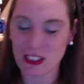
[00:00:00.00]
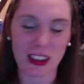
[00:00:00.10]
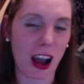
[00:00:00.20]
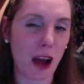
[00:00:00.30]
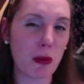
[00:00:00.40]

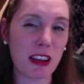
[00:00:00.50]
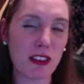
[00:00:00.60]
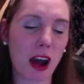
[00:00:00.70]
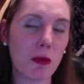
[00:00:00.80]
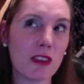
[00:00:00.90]

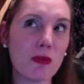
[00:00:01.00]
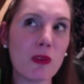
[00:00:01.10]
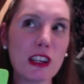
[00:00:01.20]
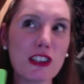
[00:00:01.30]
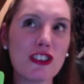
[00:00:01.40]
I would
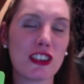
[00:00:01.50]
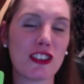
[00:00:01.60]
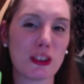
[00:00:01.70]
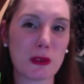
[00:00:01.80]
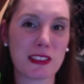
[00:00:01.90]
wish
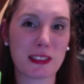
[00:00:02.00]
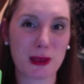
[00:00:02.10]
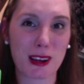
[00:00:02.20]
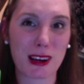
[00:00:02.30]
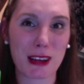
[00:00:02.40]
she was still
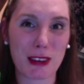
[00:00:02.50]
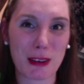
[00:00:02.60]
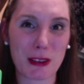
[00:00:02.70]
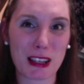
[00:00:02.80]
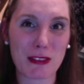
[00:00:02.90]
alive. I
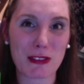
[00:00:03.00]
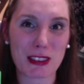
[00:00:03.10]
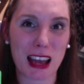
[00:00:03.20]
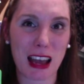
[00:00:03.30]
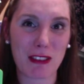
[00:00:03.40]
would love
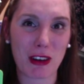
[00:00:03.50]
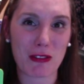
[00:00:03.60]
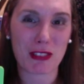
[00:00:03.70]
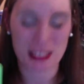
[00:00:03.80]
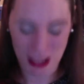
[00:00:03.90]
to have a
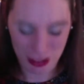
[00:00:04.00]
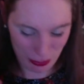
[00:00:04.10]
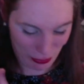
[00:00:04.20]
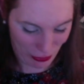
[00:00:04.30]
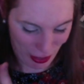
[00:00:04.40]
conversation
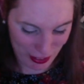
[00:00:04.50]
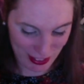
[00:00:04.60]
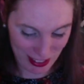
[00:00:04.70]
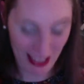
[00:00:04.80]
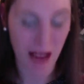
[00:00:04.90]
with her
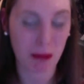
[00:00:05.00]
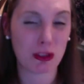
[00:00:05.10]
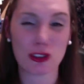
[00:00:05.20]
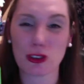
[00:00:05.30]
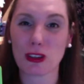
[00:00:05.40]
today. I'm
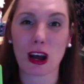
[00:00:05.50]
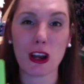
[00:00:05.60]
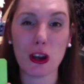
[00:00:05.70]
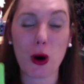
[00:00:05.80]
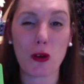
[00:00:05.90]
sure that a
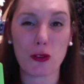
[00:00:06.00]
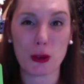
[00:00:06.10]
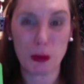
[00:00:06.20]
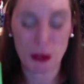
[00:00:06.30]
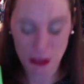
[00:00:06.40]
lot of you
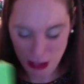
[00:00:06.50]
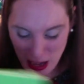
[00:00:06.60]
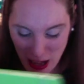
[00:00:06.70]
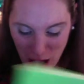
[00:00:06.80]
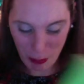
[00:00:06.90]
would.
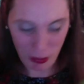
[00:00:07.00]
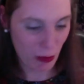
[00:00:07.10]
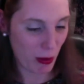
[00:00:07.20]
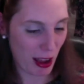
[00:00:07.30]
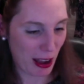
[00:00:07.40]

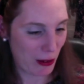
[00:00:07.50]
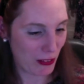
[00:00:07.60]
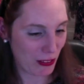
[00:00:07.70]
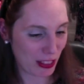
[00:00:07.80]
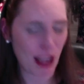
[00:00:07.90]
But
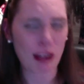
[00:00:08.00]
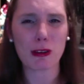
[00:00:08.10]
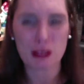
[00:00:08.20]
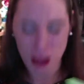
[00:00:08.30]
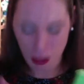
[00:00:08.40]
wow, thank you
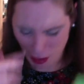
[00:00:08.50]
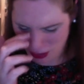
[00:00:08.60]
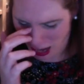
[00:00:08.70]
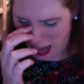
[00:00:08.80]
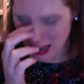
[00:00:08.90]
so much.
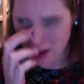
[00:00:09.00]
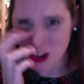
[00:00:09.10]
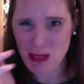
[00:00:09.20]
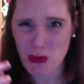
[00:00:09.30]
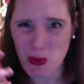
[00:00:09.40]
And there
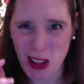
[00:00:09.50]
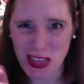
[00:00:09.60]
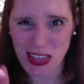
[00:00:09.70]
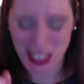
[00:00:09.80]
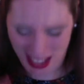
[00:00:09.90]
is
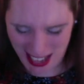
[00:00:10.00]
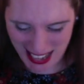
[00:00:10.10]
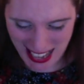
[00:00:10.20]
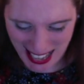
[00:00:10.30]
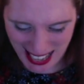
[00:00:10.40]
one
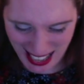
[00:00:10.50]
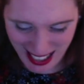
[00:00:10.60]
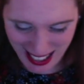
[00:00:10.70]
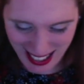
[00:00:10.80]
thing here.